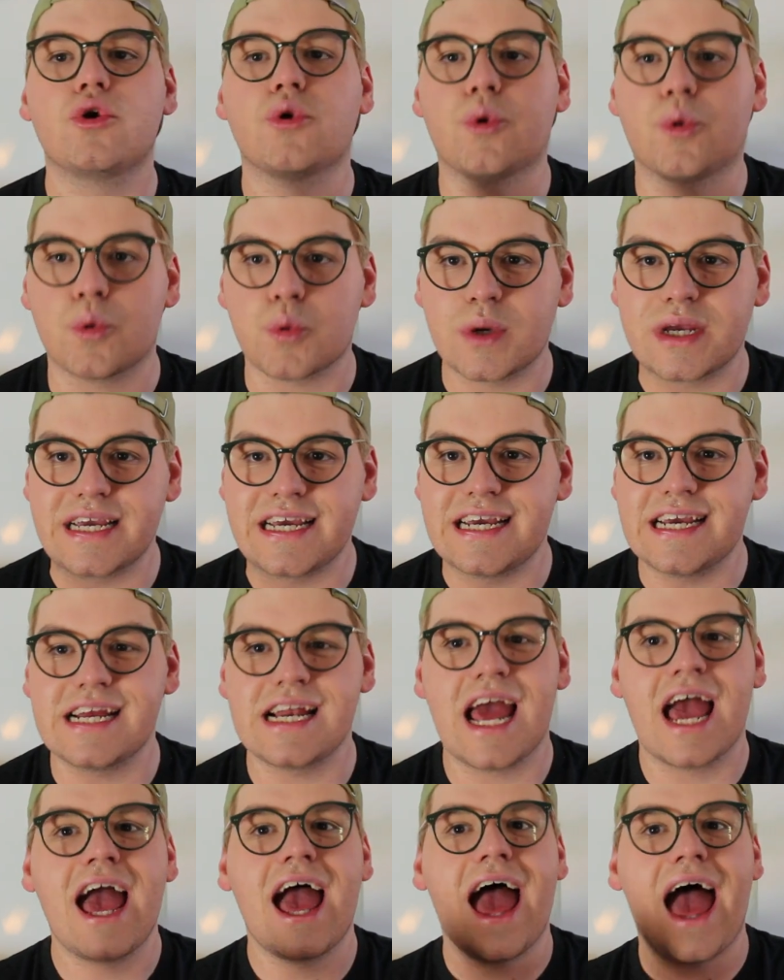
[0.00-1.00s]

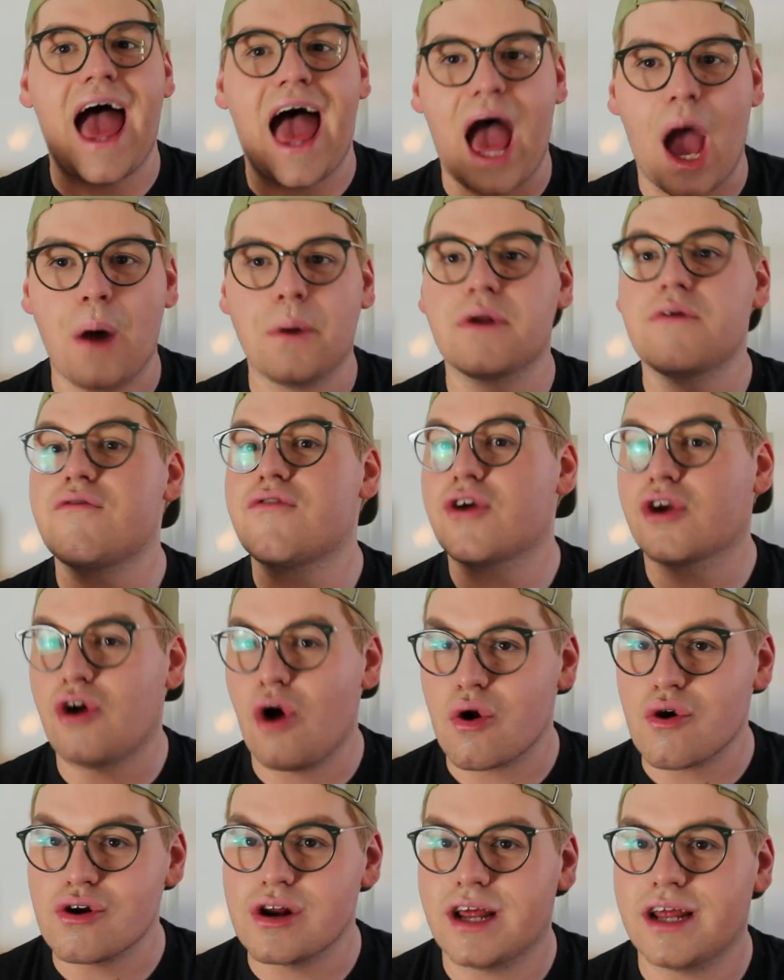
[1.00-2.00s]
green, out of the
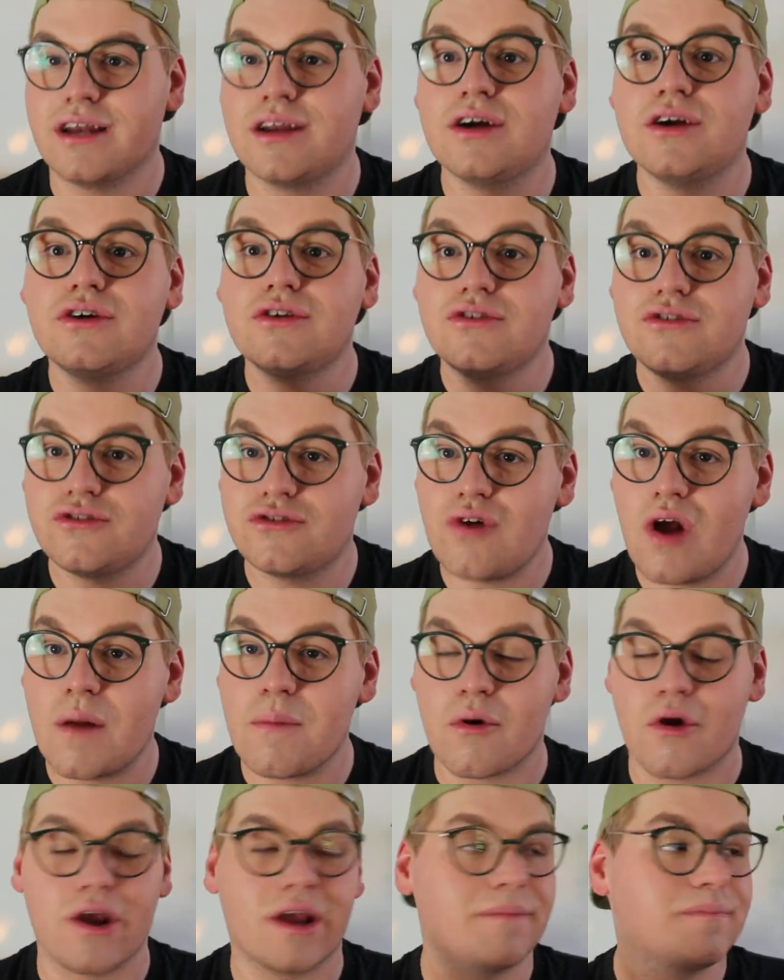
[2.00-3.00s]
garden
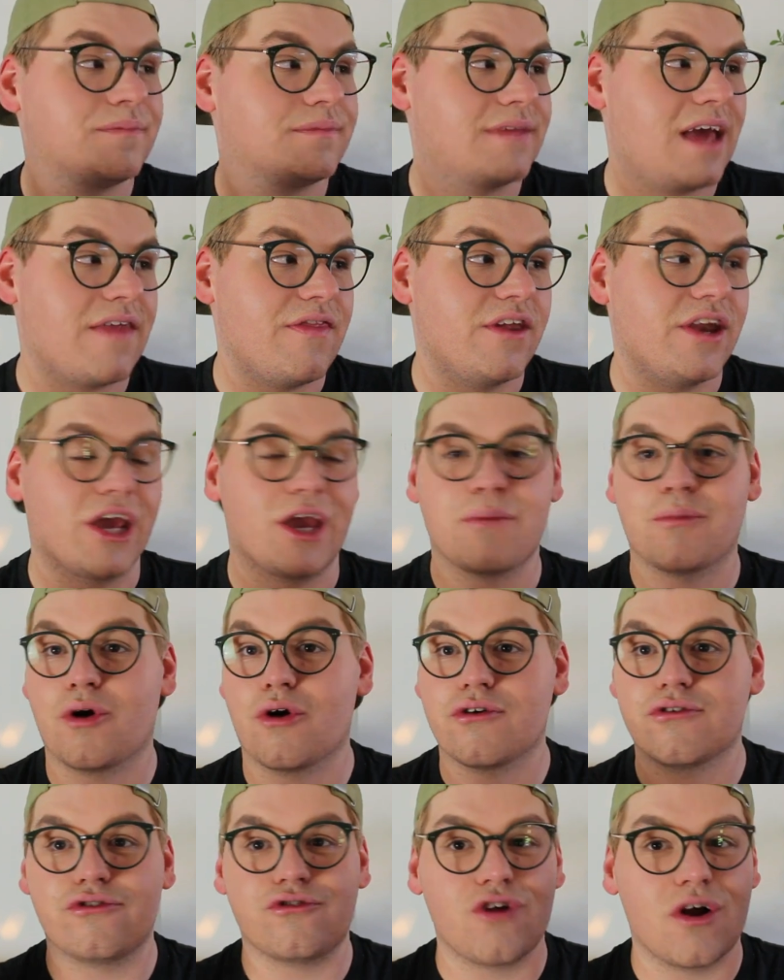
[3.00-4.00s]
strawberry. And the name
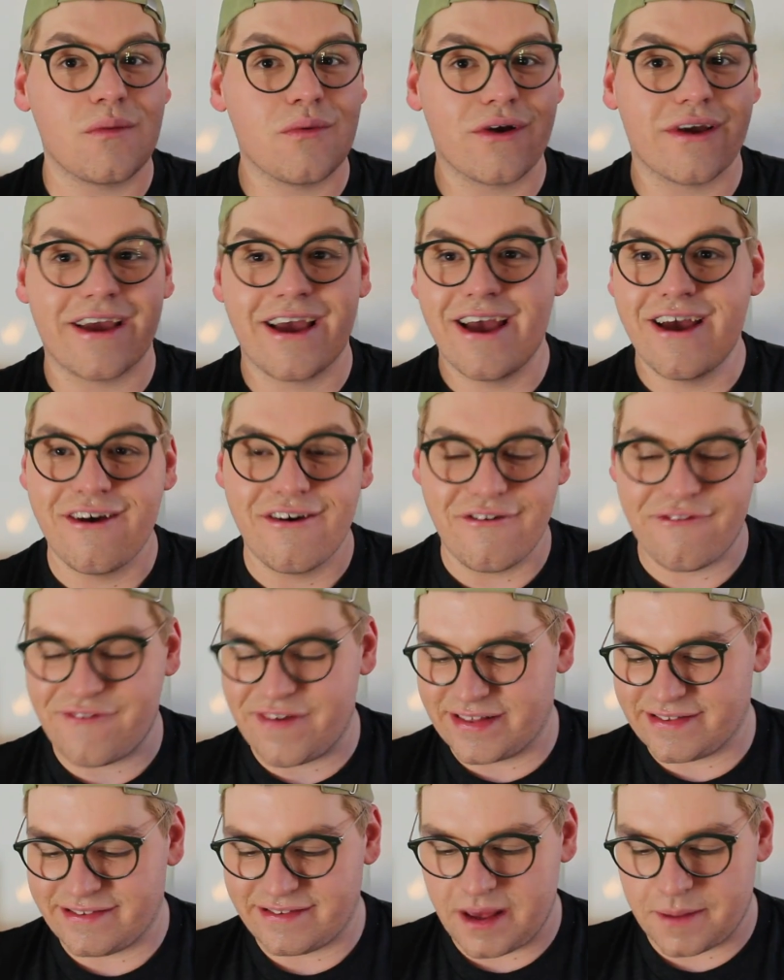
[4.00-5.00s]
Garden Strawberry
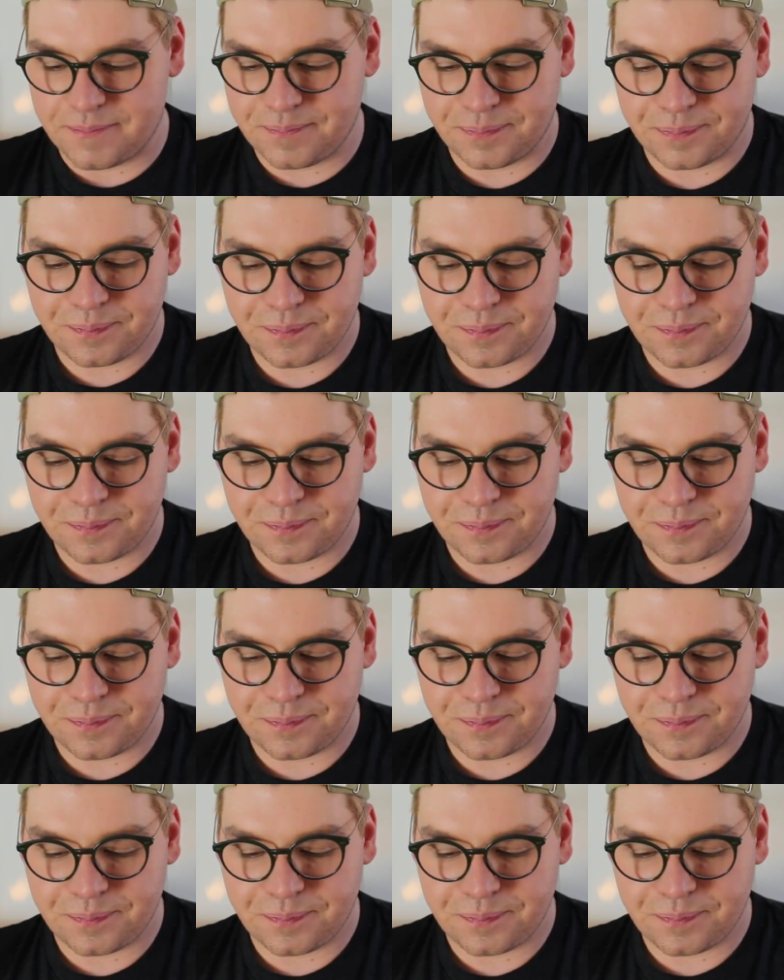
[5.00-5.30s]
fits it.